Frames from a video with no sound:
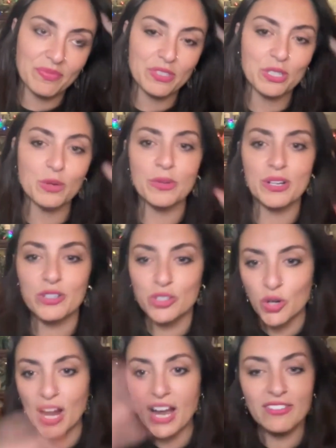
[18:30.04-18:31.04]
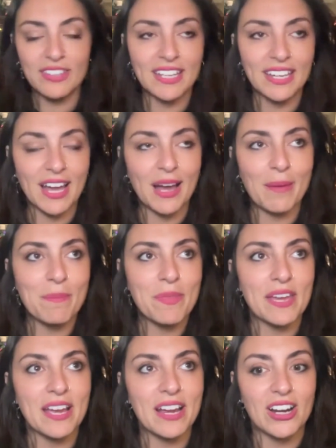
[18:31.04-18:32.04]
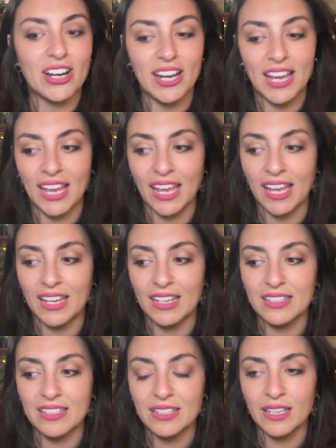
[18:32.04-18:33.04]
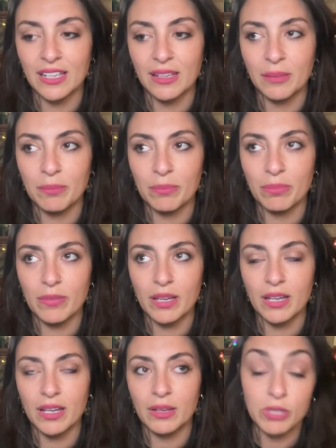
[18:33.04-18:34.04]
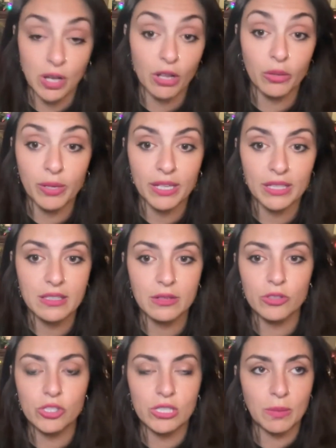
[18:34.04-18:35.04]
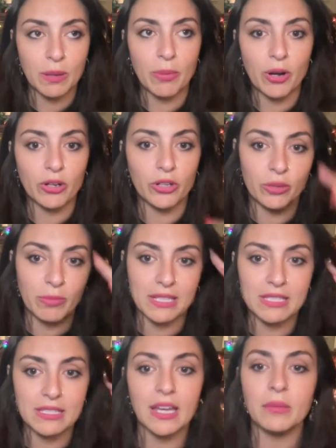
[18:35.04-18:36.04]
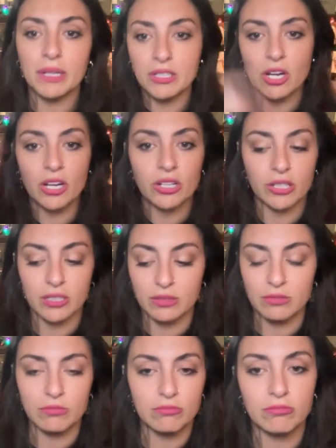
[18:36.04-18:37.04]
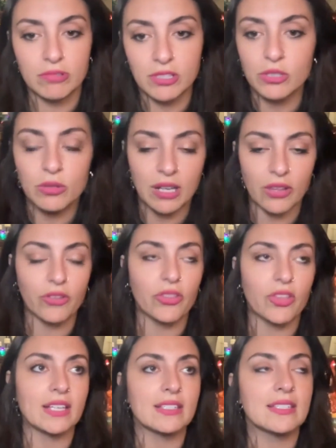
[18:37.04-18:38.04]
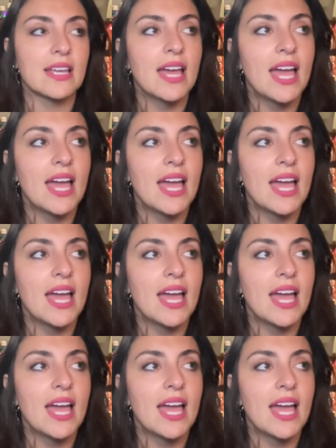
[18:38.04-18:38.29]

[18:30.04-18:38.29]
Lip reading: So we were driving up there and it was Halloween. So it was just my partner and my son. My daughter was doing other things.